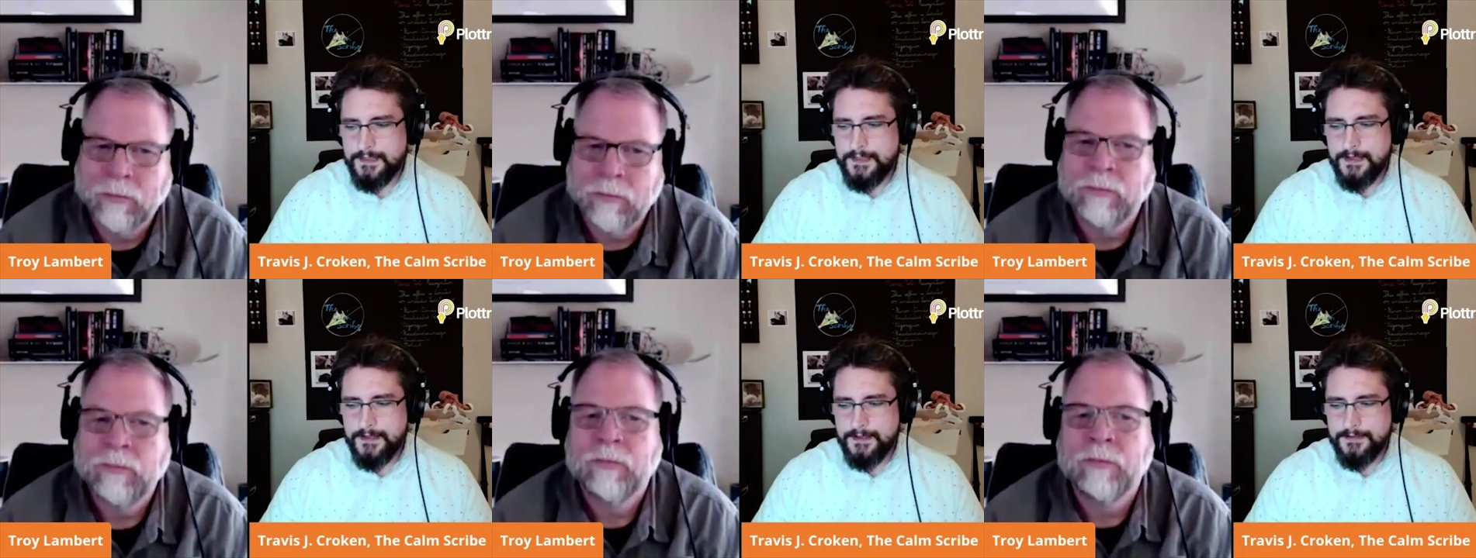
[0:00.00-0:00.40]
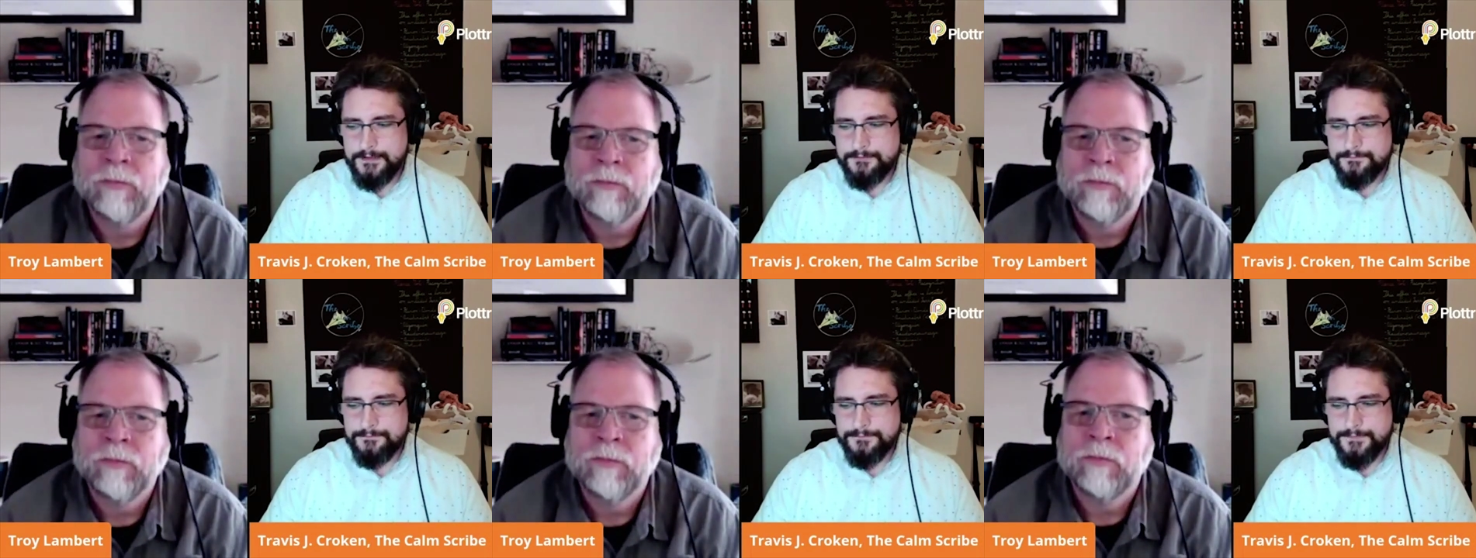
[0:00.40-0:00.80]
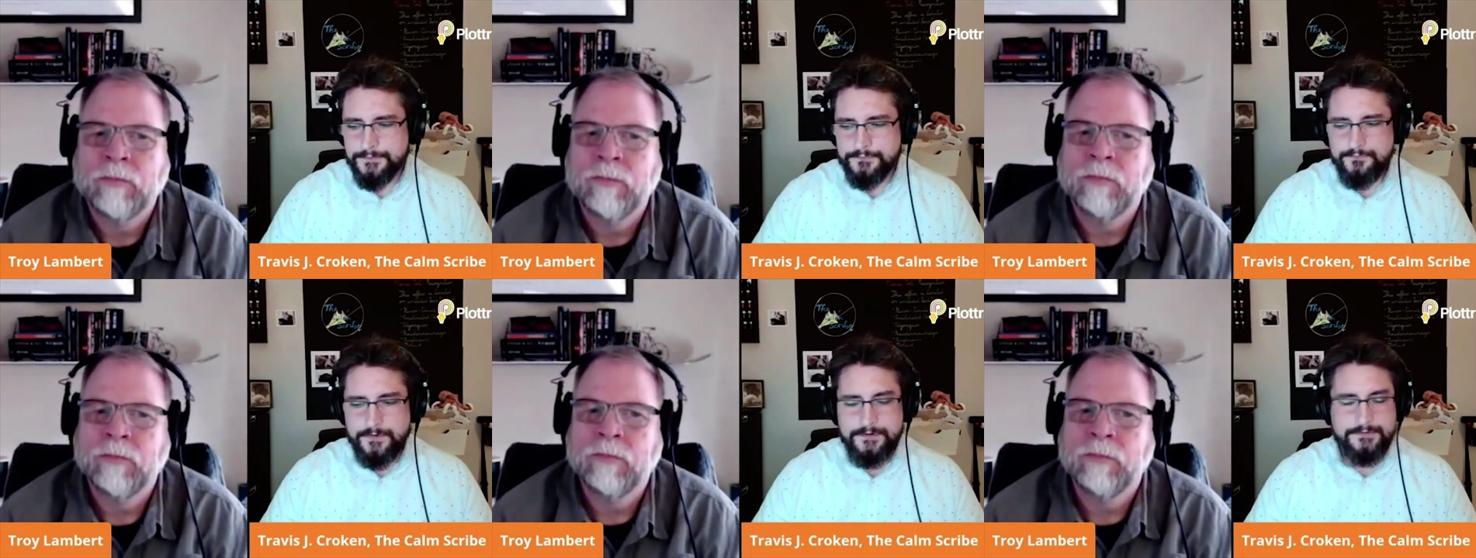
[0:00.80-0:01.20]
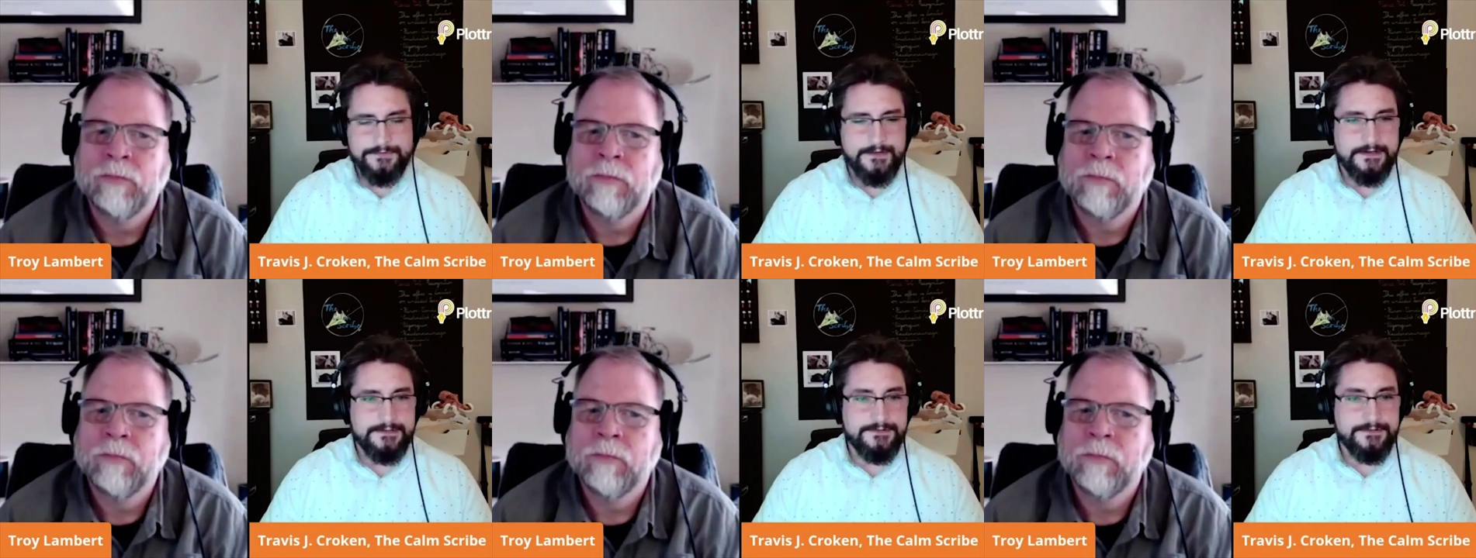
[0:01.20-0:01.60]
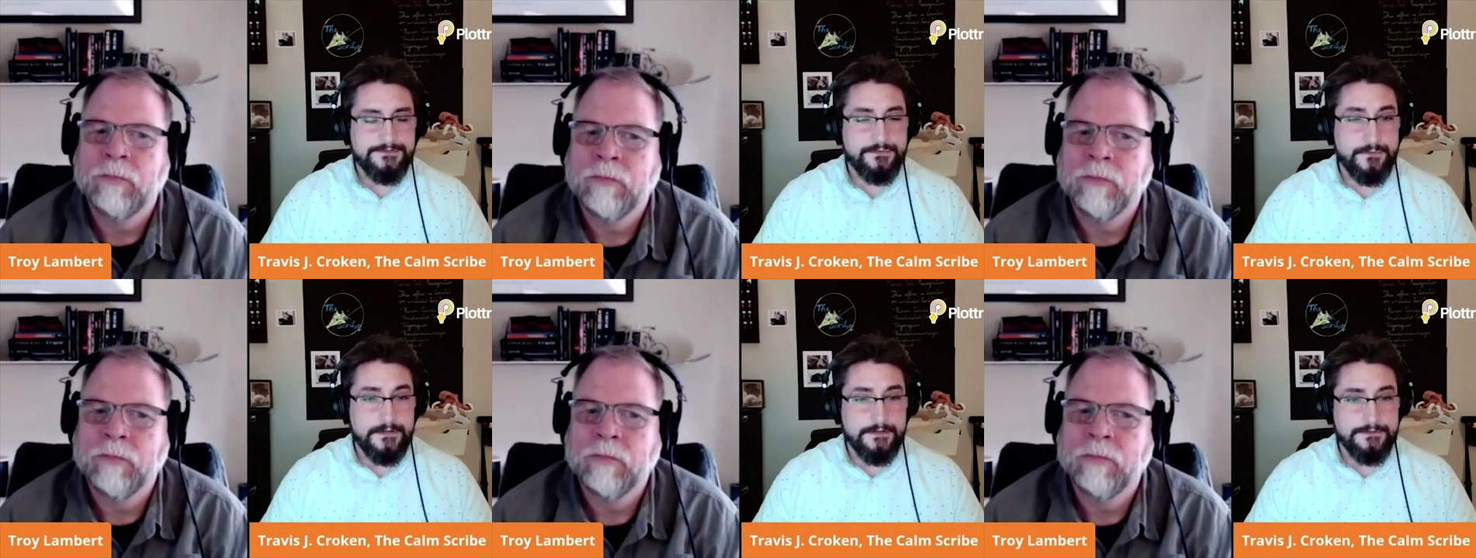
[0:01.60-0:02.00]
Speaker 1: Uh, there's Writer's
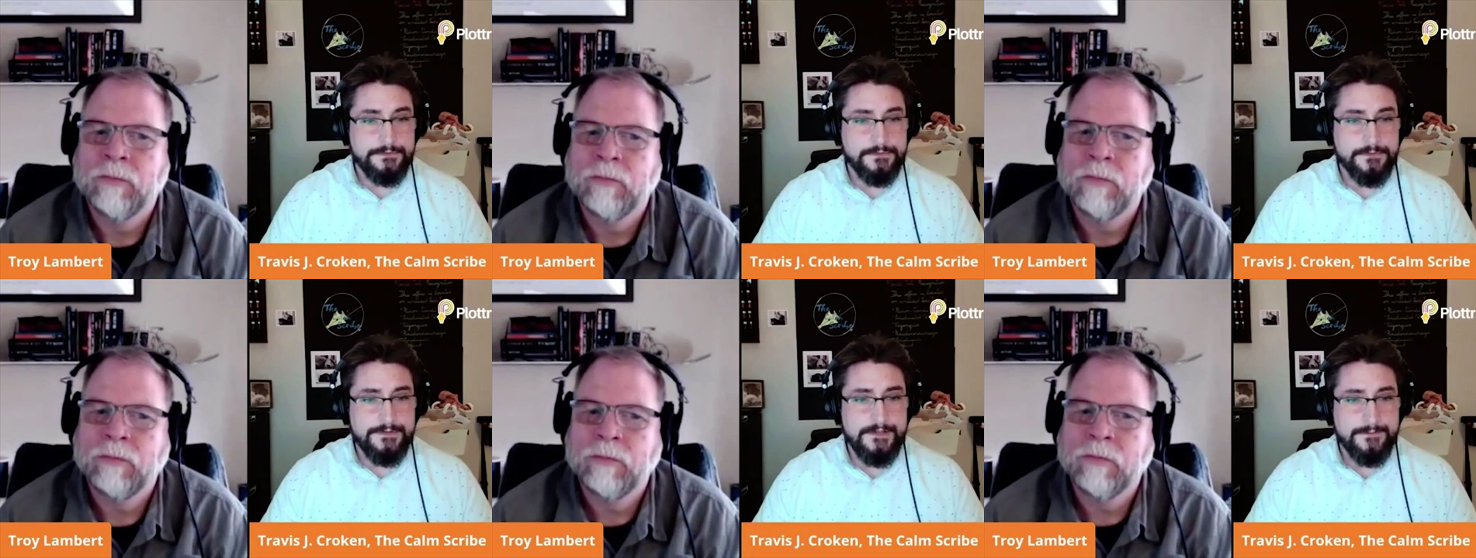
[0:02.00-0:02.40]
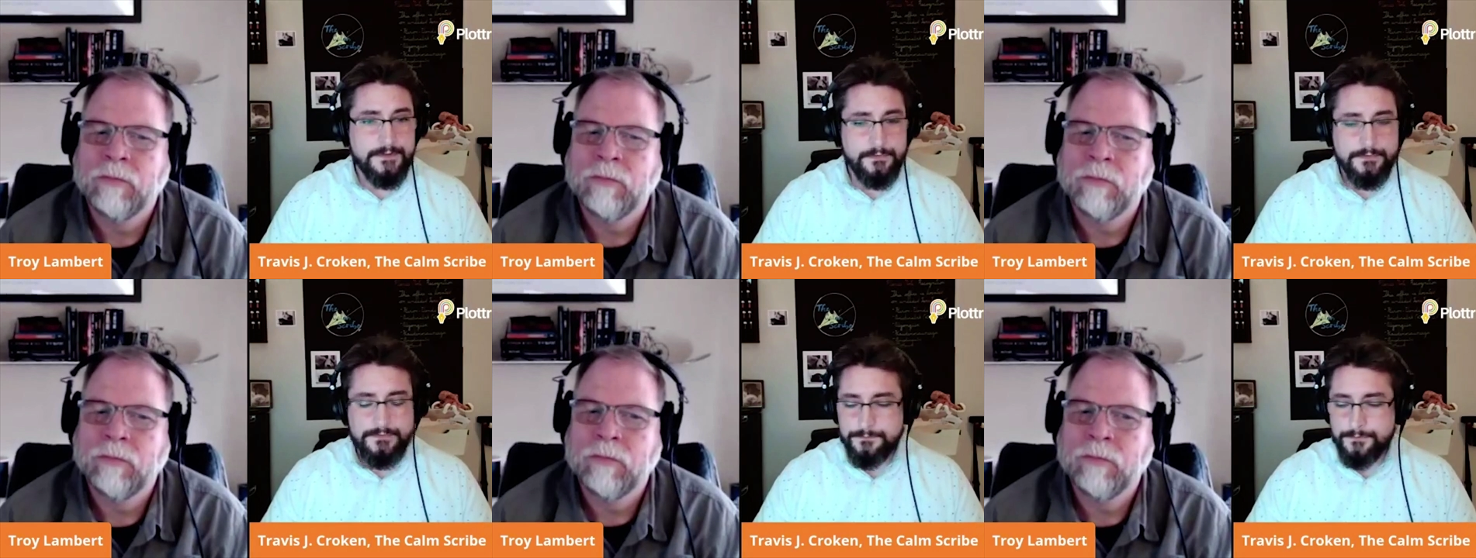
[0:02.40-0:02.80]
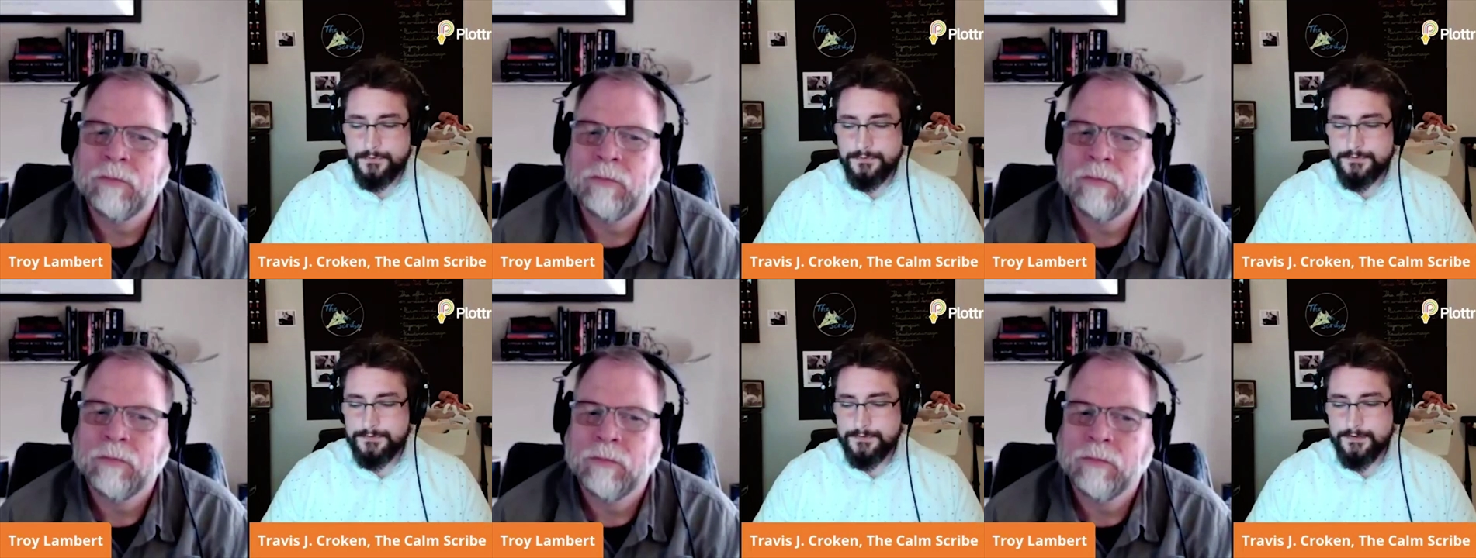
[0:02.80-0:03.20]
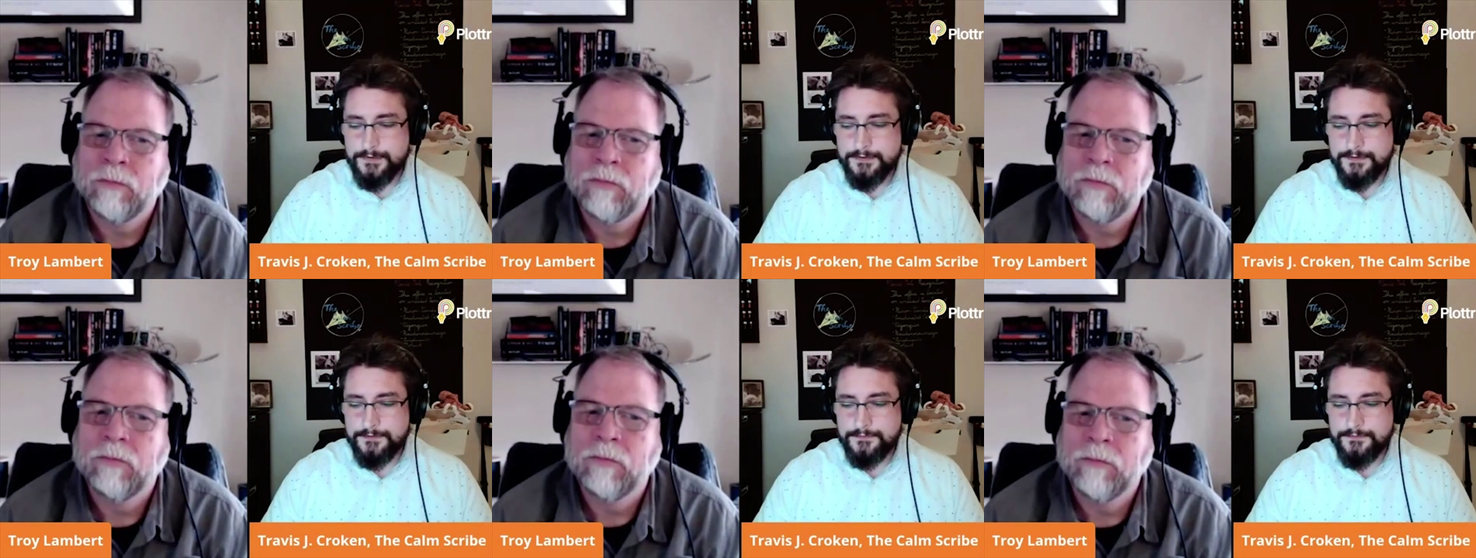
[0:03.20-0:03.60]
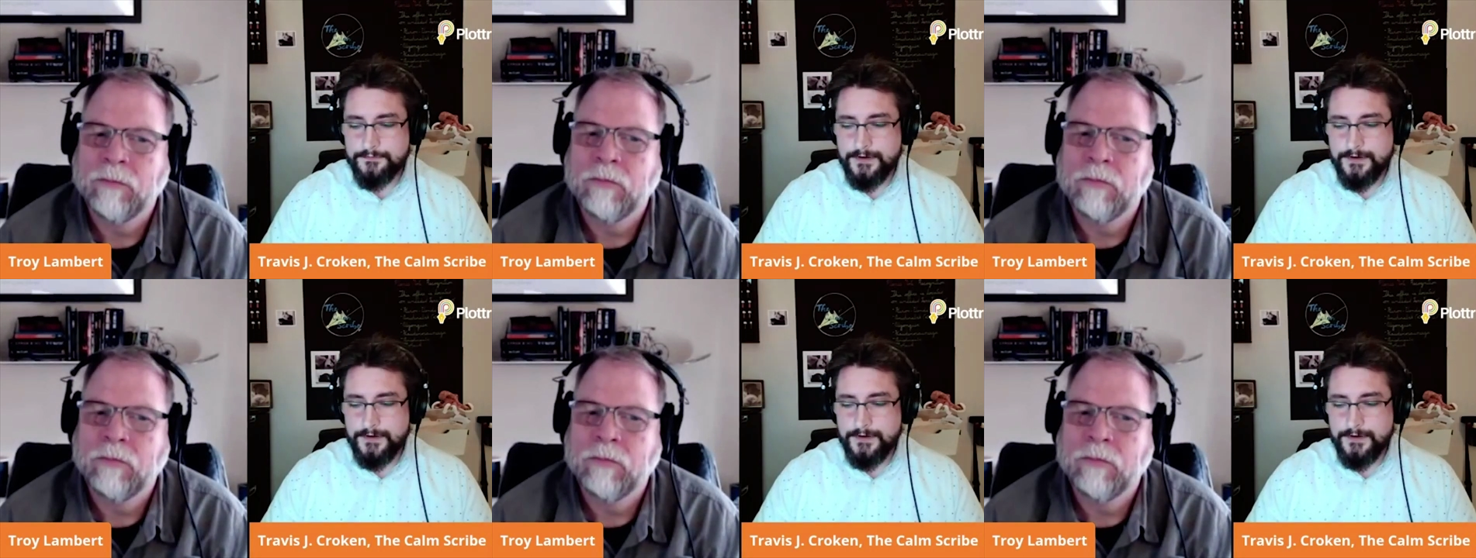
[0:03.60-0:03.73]
Digest a while ago came out with a book, uh,